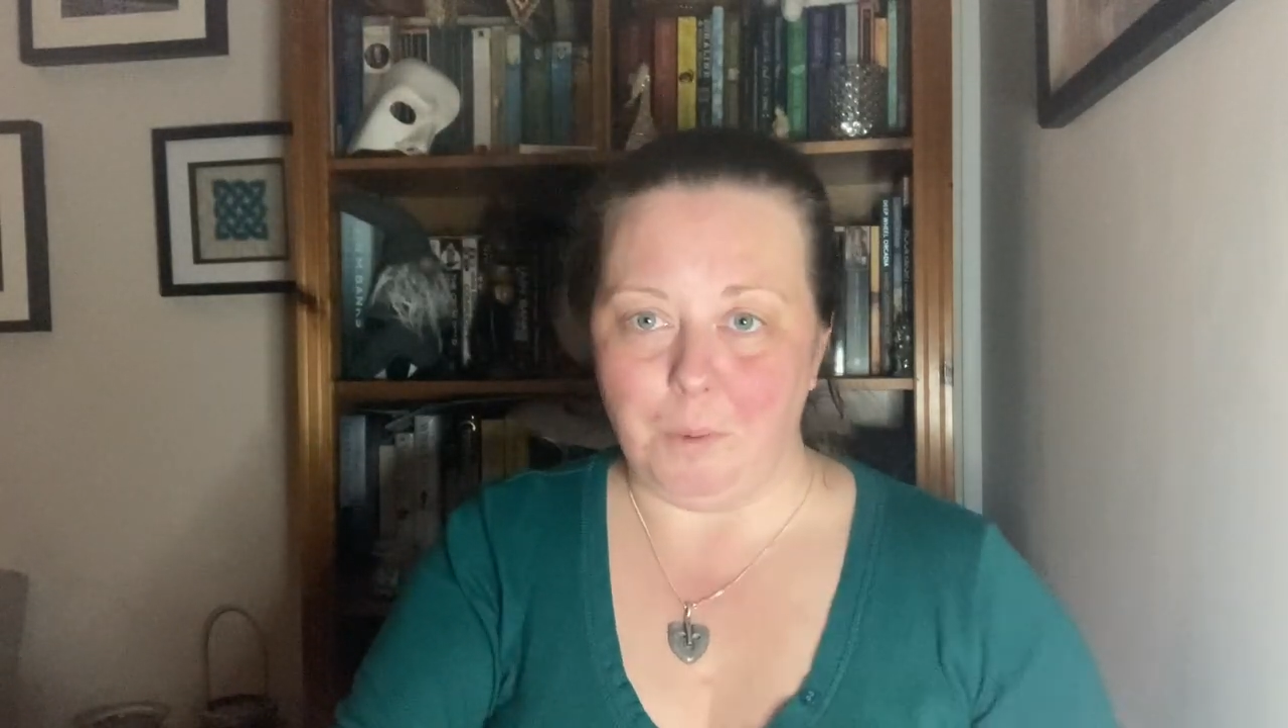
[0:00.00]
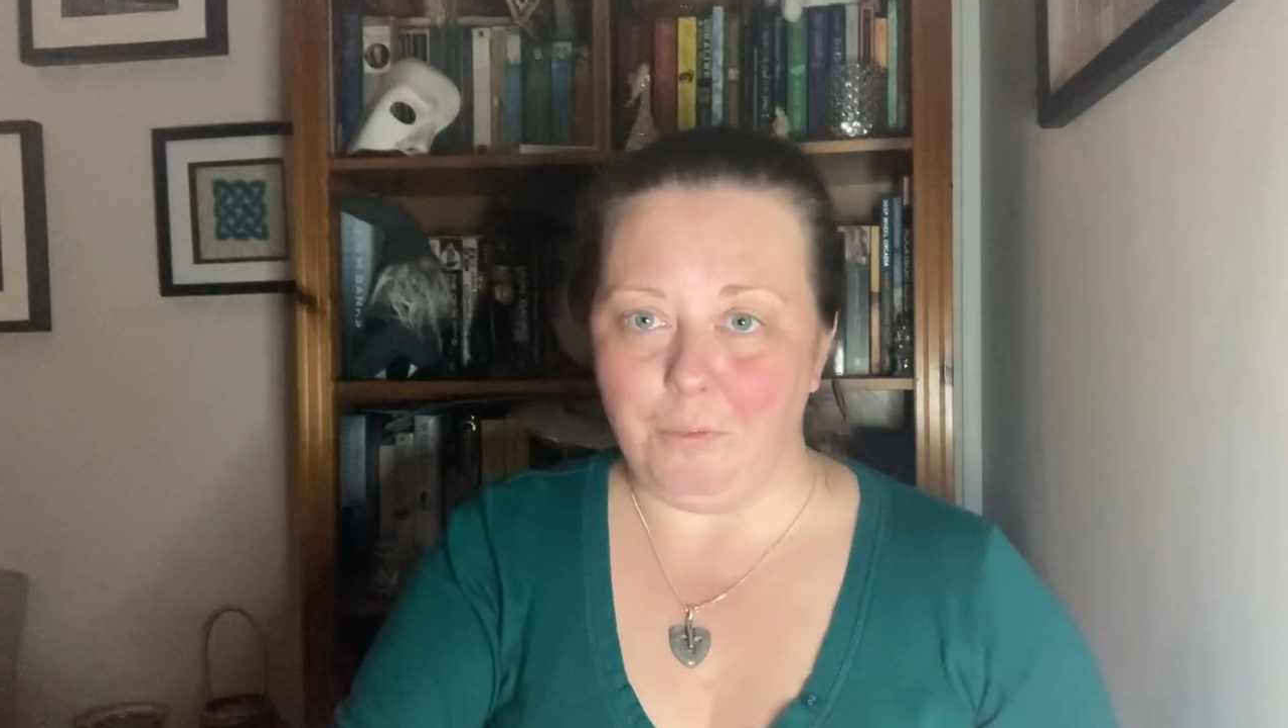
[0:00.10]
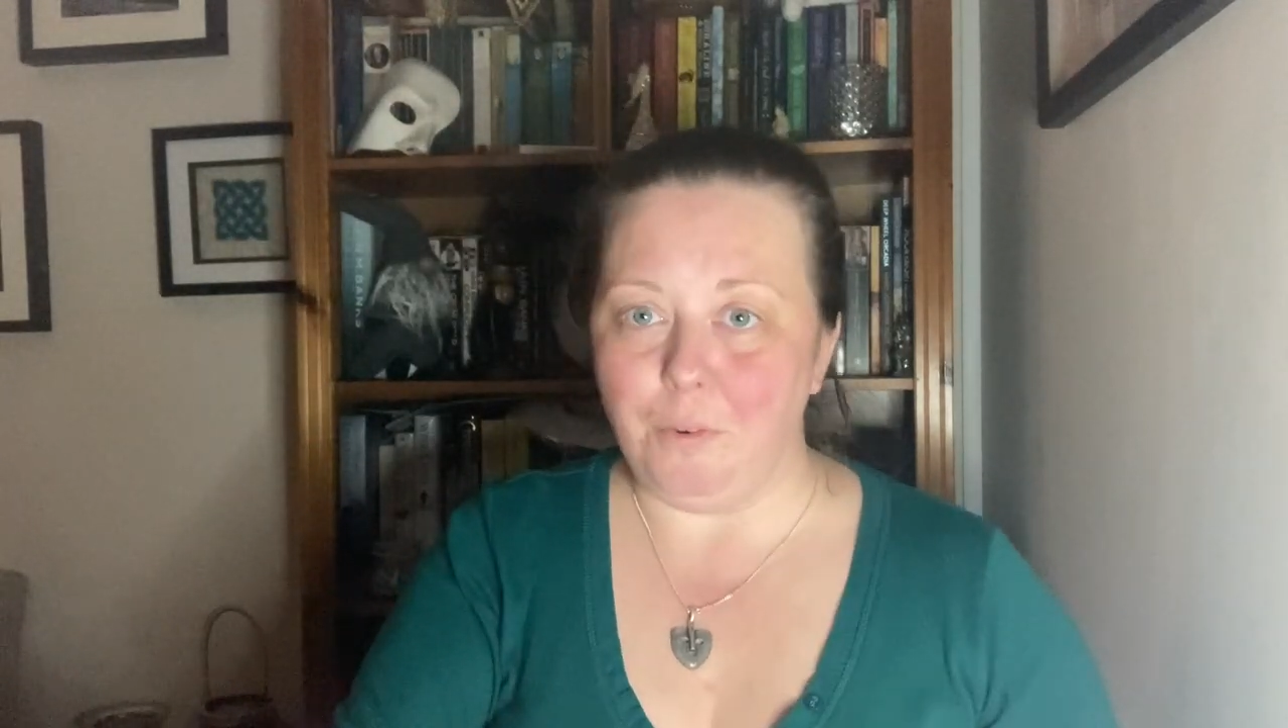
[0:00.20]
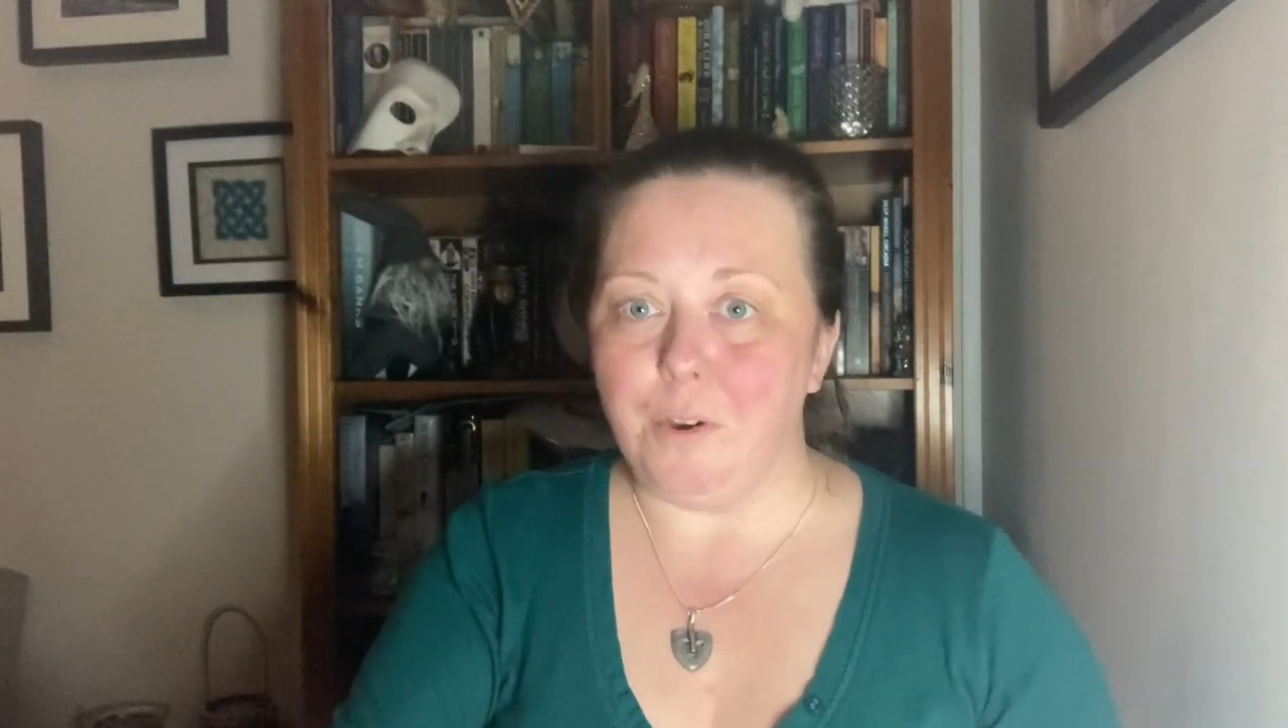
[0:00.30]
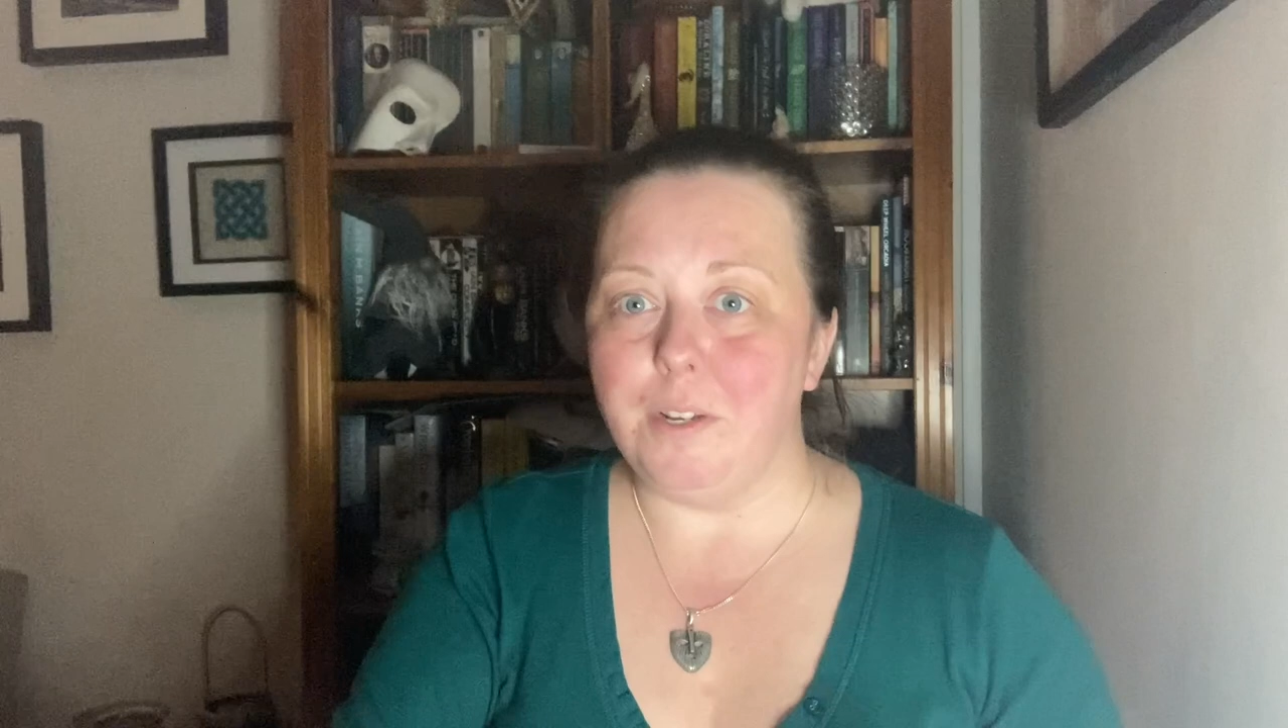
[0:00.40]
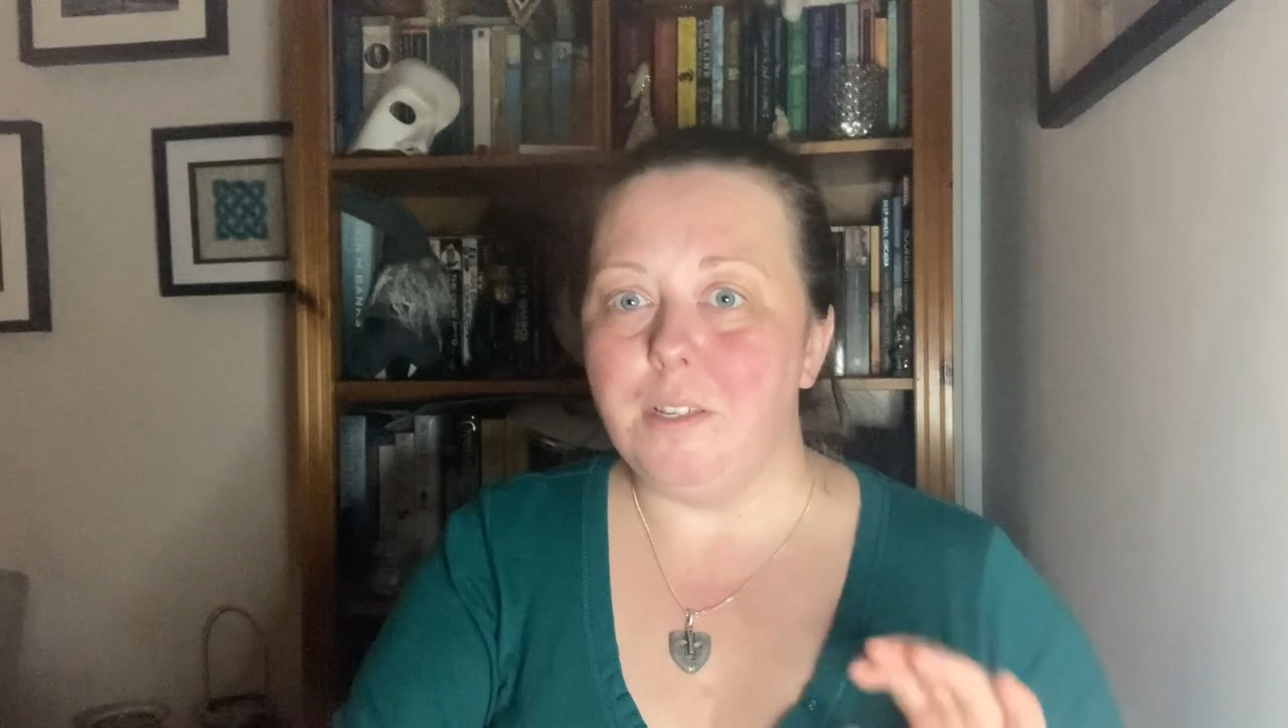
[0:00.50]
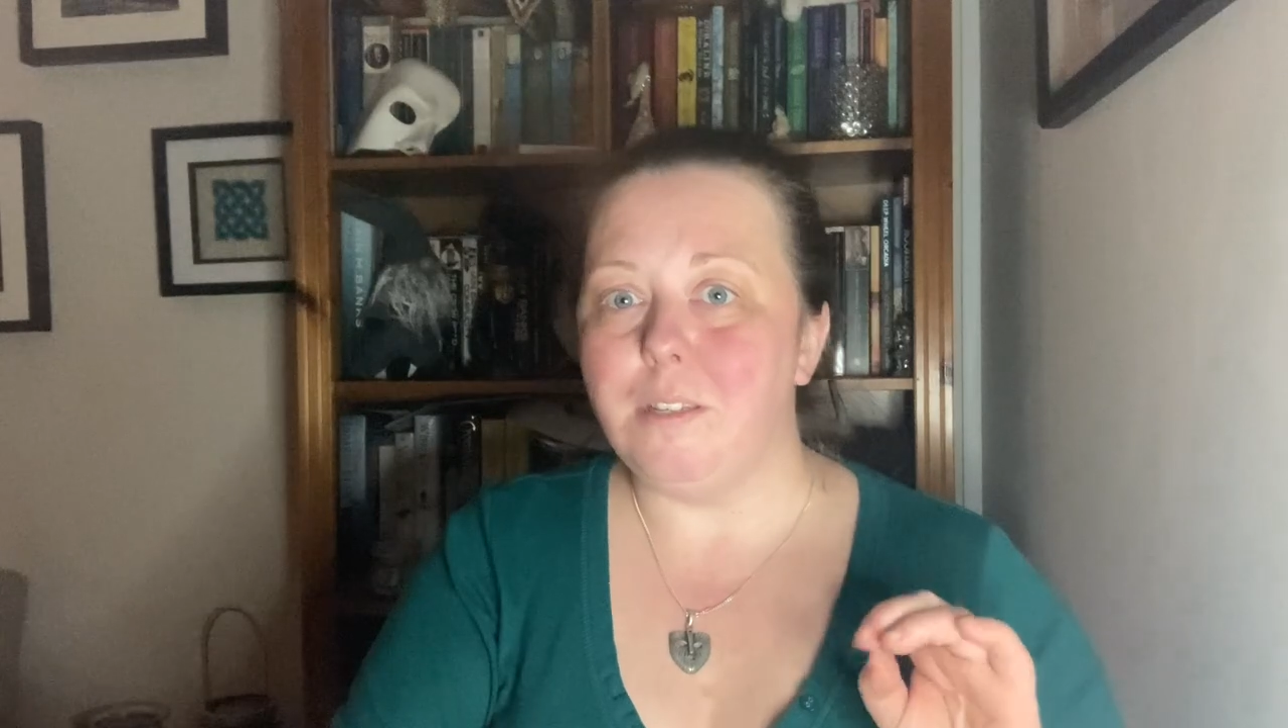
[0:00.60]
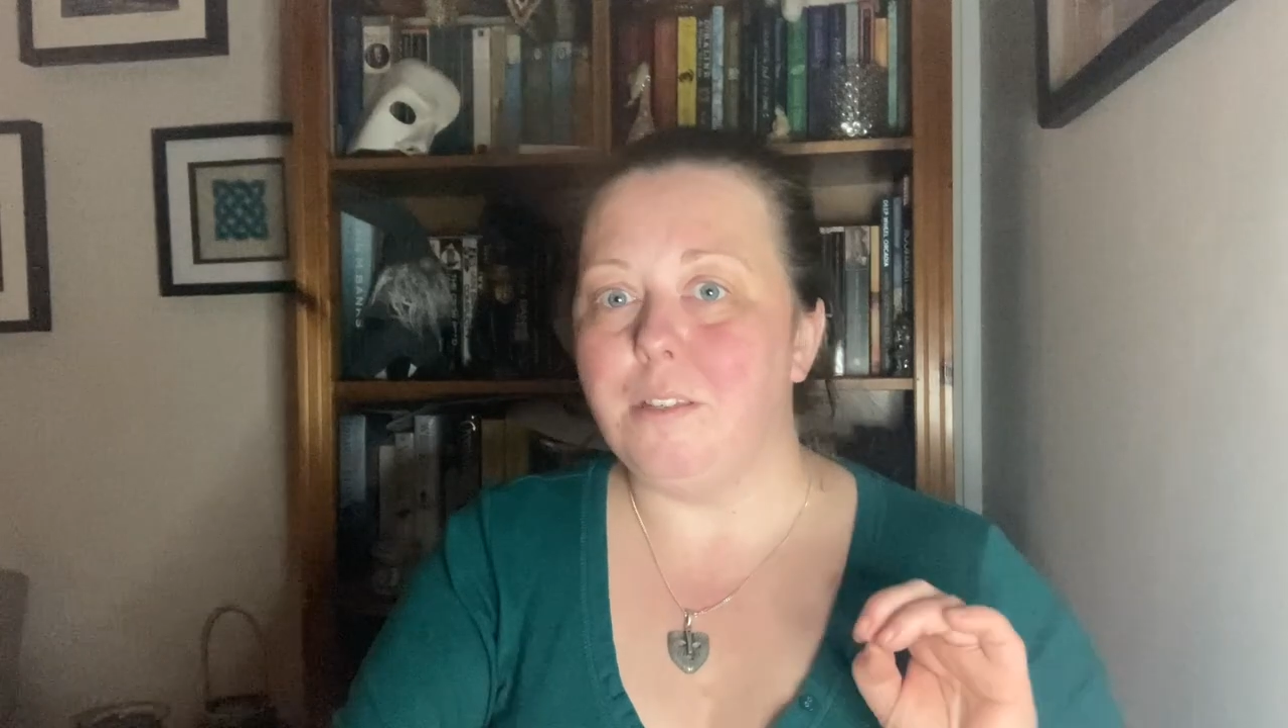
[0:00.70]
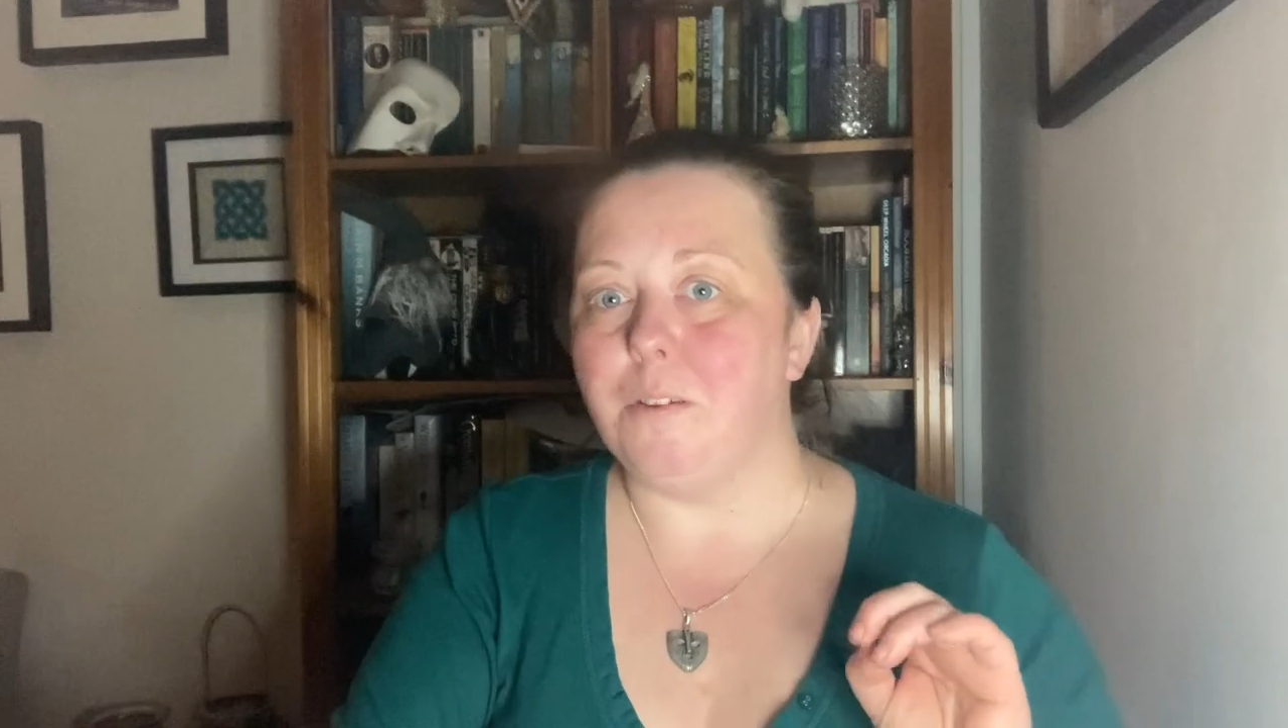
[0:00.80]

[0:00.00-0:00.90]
Forest,